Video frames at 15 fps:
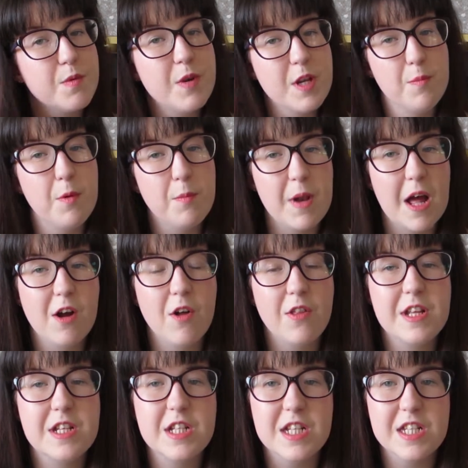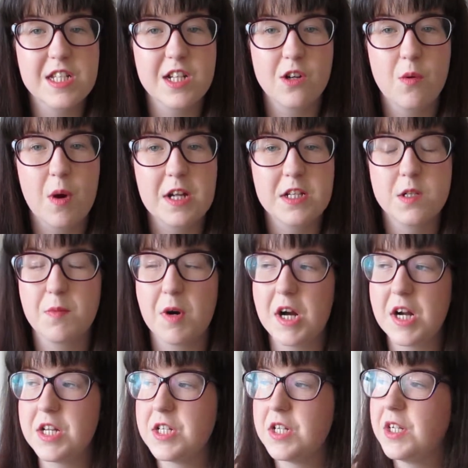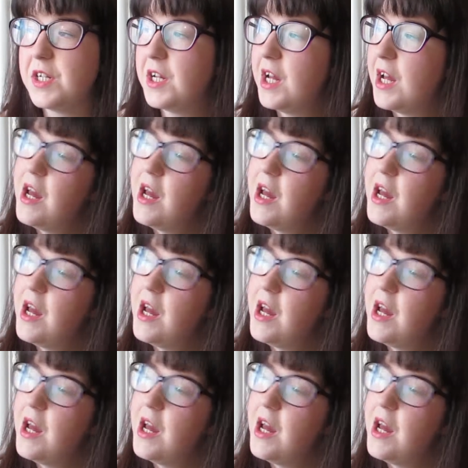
when you put black on this, it's still quite surprising.